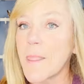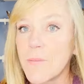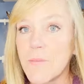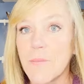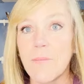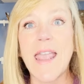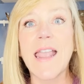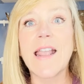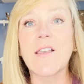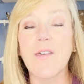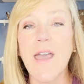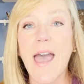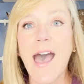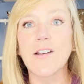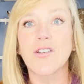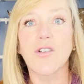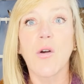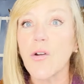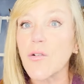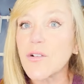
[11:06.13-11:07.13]
Make
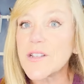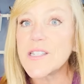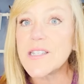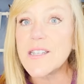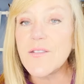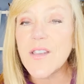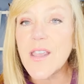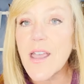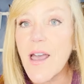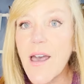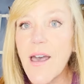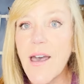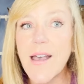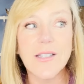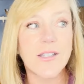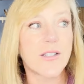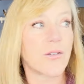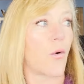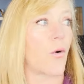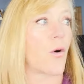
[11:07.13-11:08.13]
that, don't go to C V
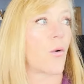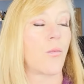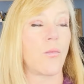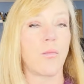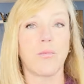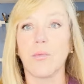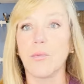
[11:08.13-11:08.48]
S or